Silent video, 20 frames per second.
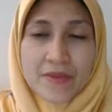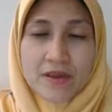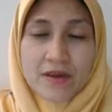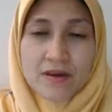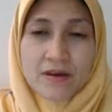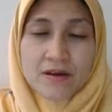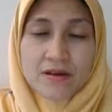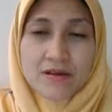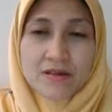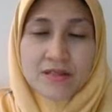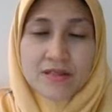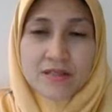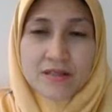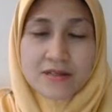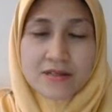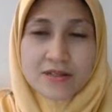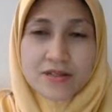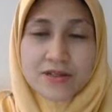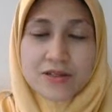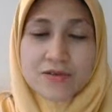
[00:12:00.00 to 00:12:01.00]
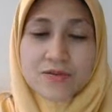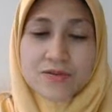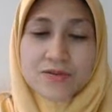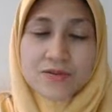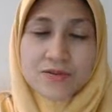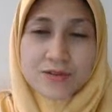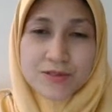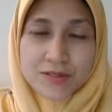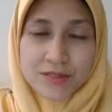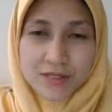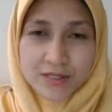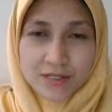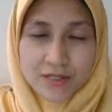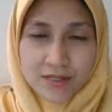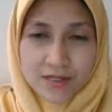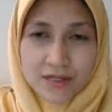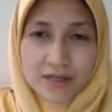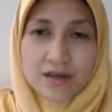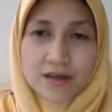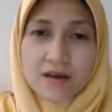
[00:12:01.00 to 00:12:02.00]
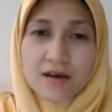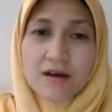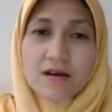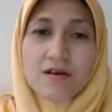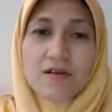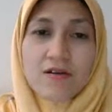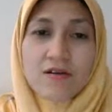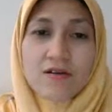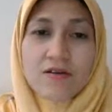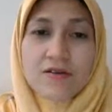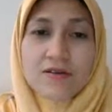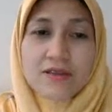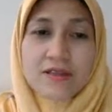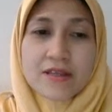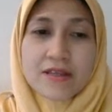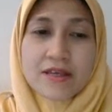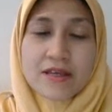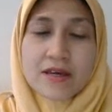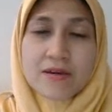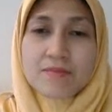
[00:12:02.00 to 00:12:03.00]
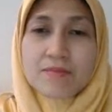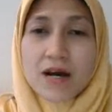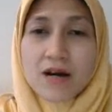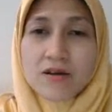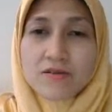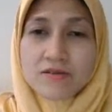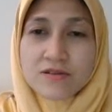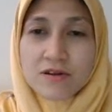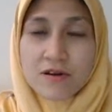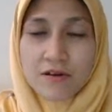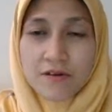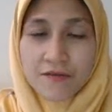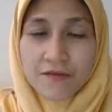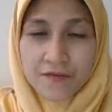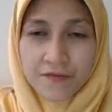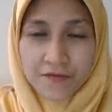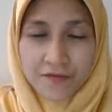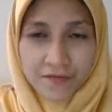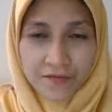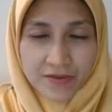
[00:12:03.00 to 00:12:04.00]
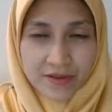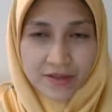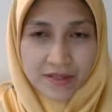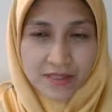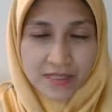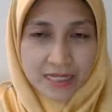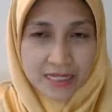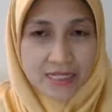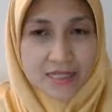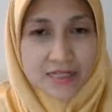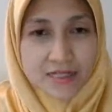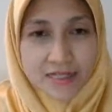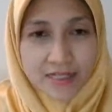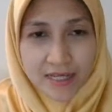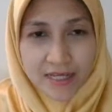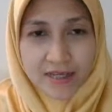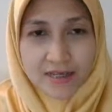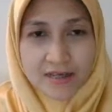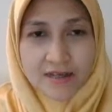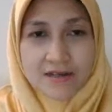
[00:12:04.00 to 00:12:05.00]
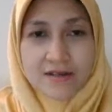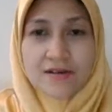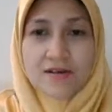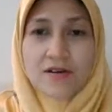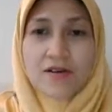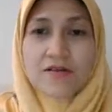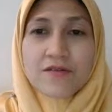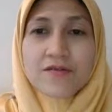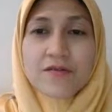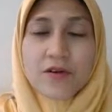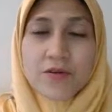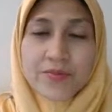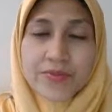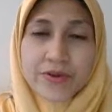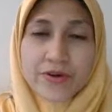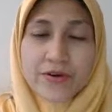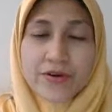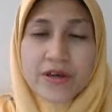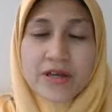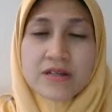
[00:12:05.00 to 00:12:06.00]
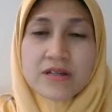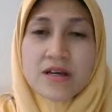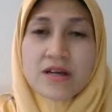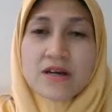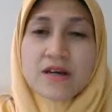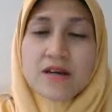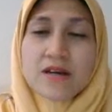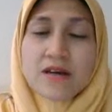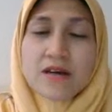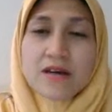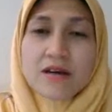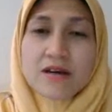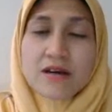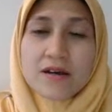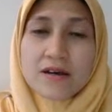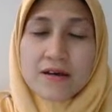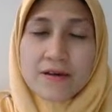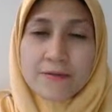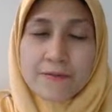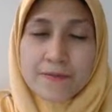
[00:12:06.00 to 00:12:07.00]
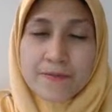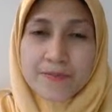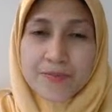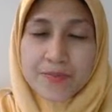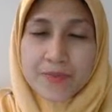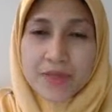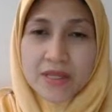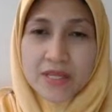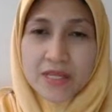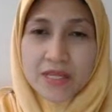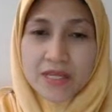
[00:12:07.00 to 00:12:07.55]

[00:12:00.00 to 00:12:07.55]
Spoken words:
the use or the amount of intake of opioid um,